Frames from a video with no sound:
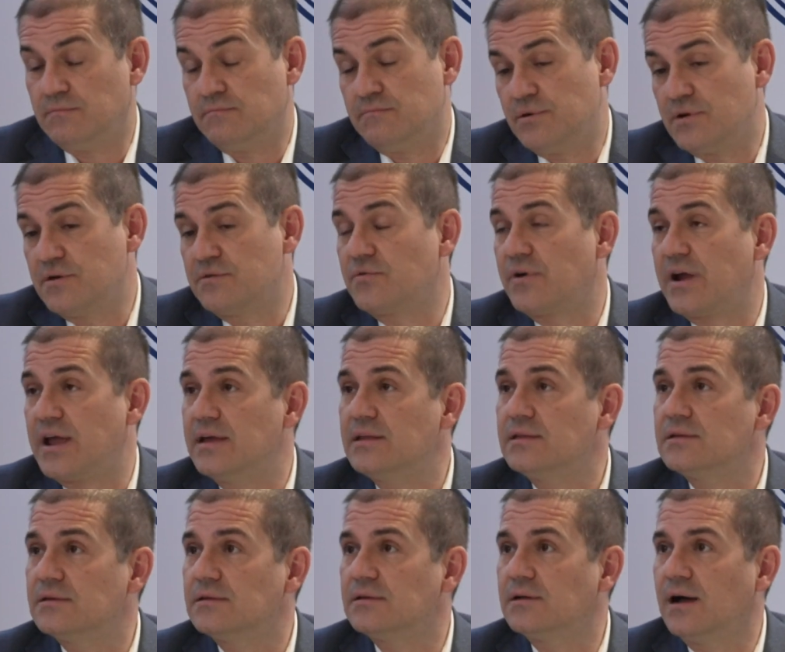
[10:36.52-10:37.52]
burn
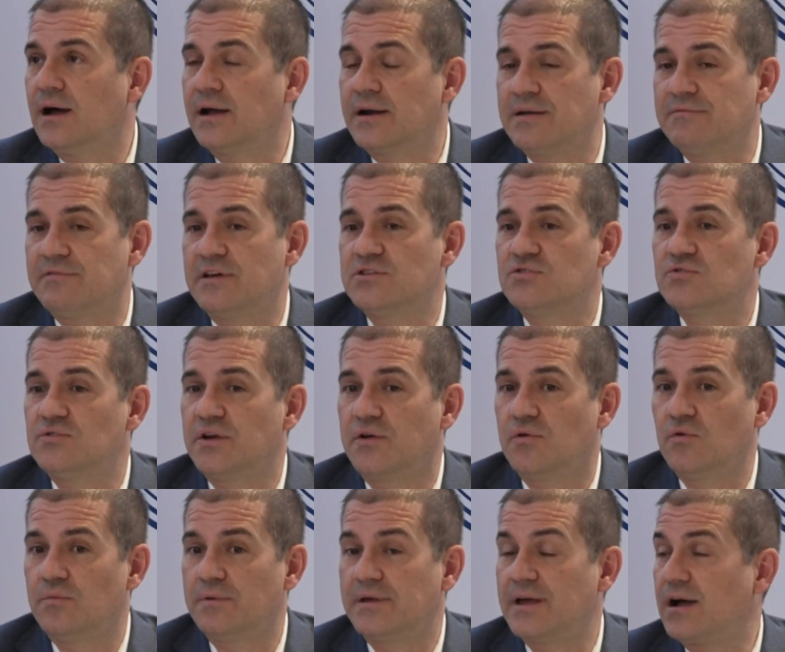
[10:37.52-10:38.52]
rate, and eventually
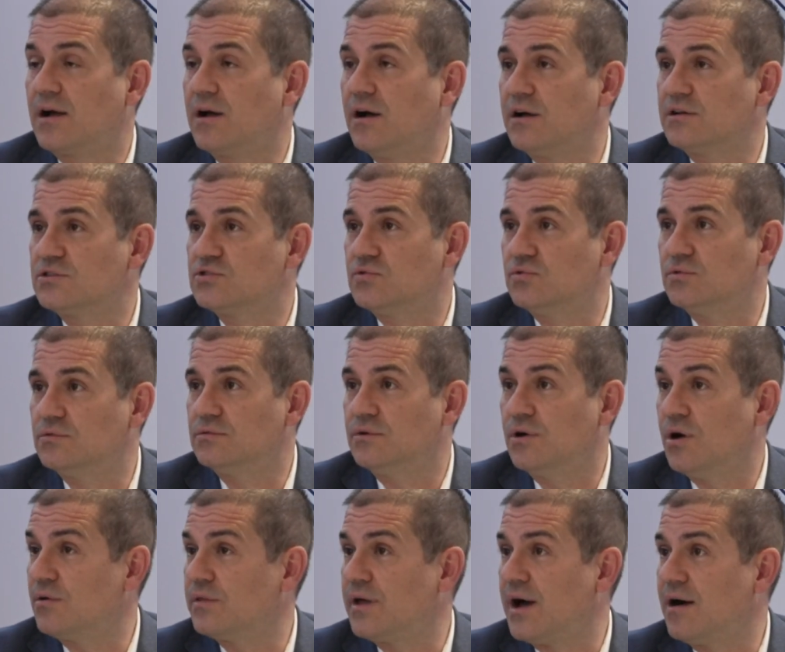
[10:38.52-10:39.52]
could be a cost to
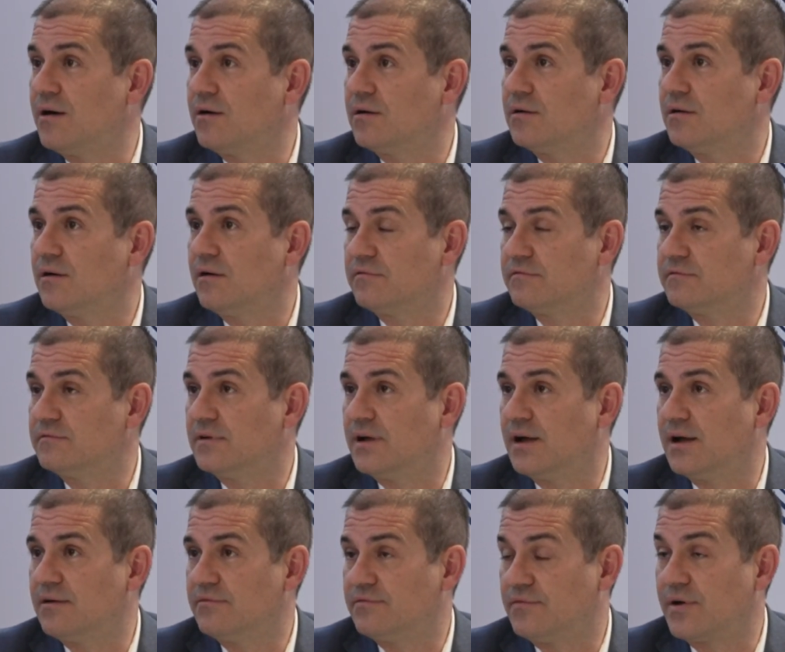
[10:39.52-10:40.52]
go down
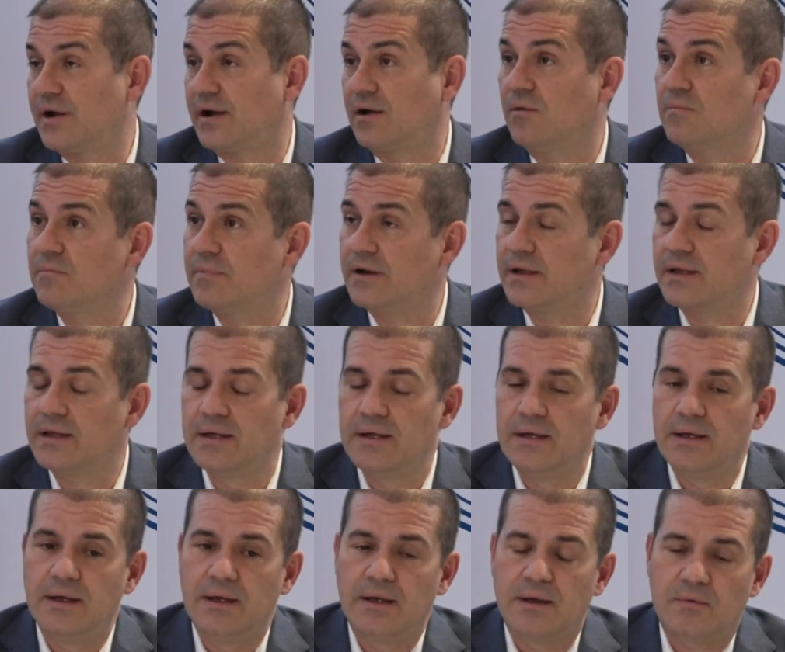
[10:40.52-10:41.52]
for a company.
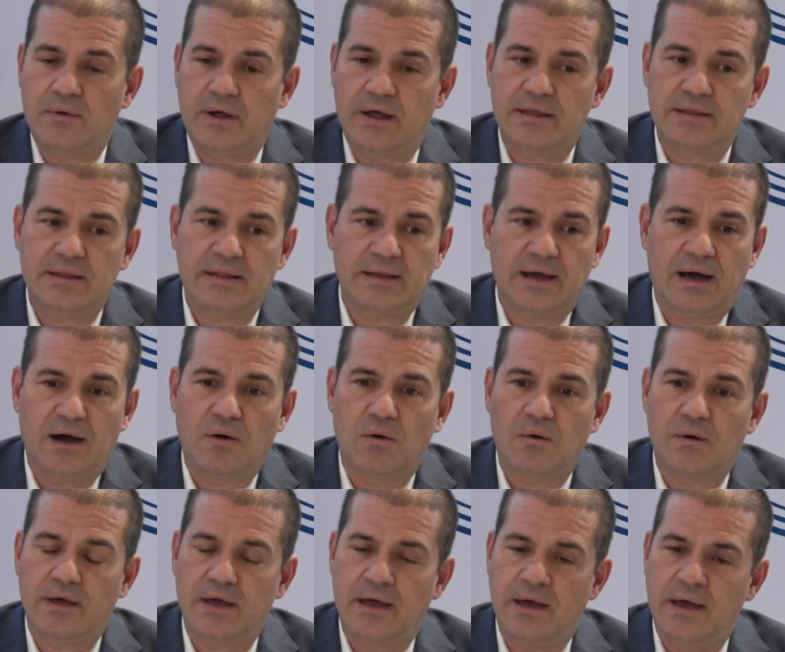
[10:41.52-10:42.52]
Right now,